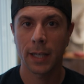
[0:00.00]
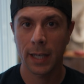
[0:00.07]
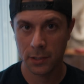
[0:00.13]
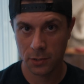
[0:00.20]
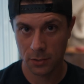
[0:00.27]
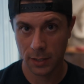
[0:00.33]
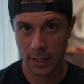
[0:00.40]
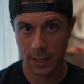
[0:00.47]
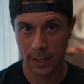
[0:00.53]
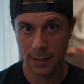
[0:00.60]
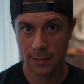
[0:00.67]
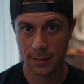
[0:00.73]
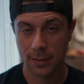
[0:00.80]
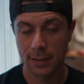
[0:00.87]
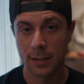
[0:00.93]
catch you
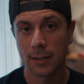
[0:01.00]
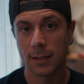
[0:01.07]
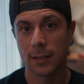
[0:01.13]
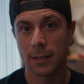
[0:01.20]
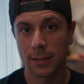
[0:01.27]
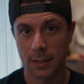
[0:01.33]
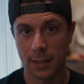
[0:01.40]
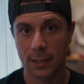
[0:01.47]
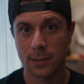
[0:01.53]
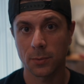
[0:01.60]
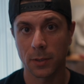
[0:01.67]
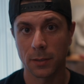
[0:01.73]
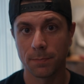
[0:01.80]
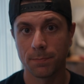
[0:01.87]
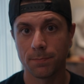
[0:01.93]
guys in the next one.